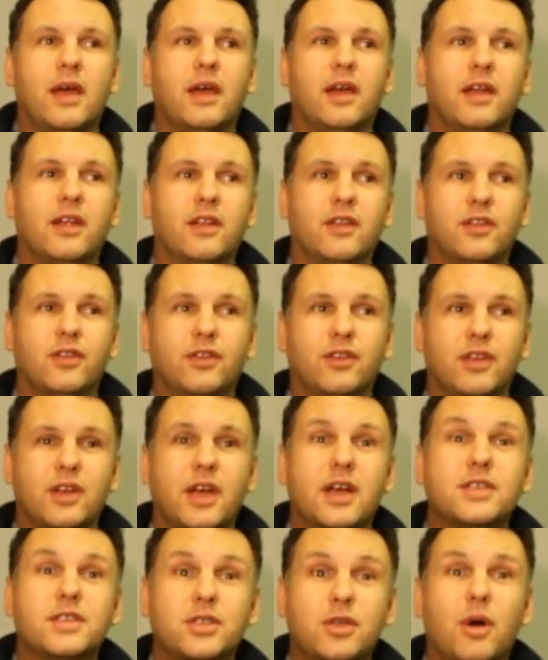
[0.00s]

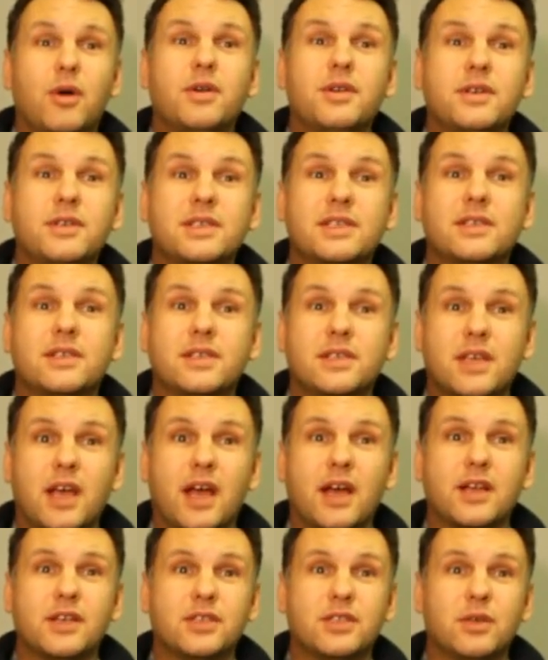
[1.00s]
Estonian
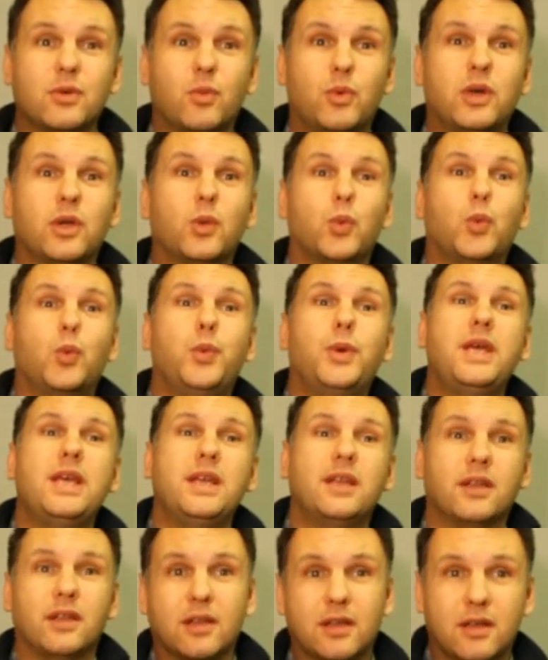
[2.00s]
society will
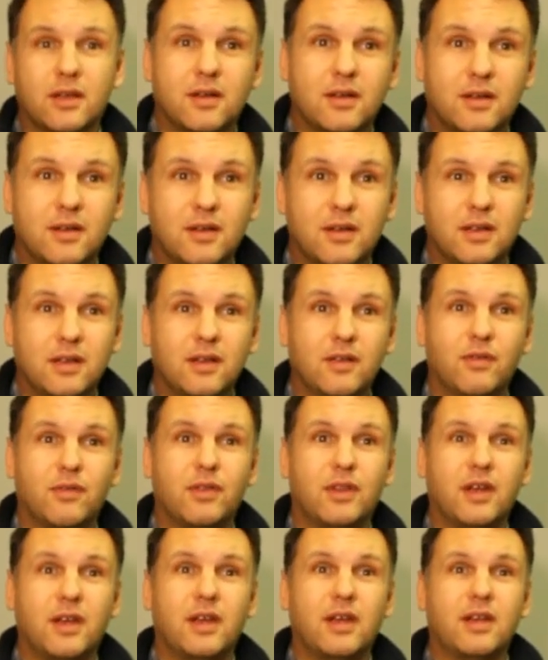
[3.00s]
win
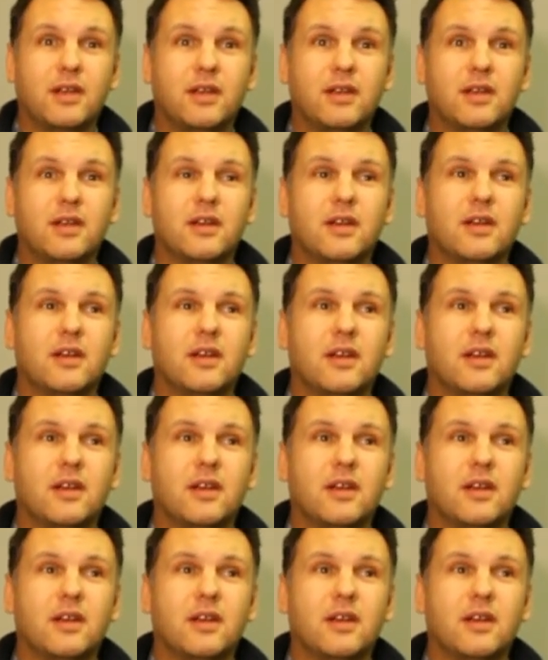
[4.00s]
if they